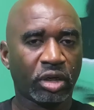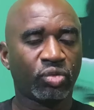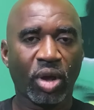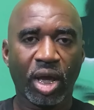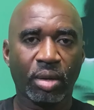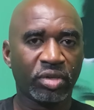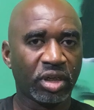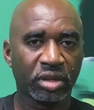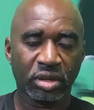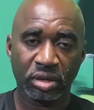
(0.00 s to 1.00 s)
That's why
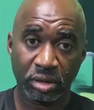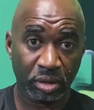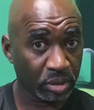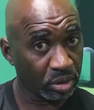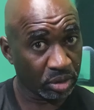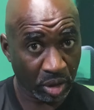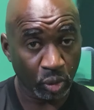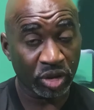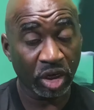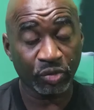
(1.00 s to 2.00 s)
I'm just so